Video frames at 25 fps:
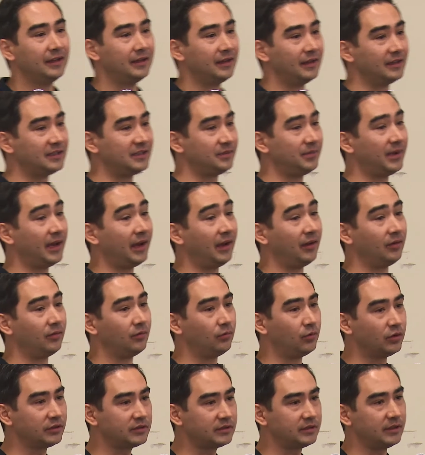It's about
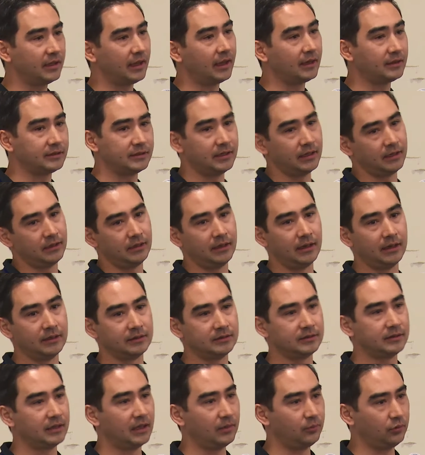what's the ag tech
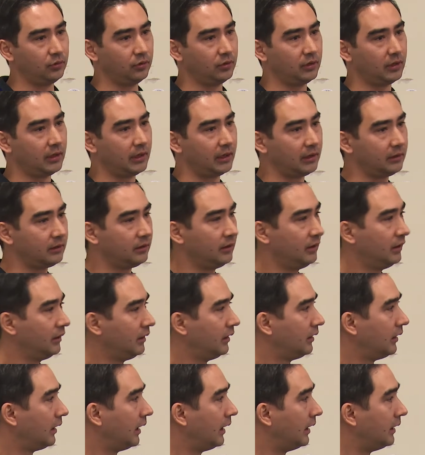landscape look like.
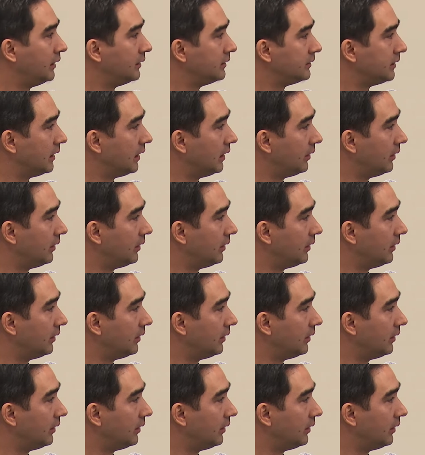And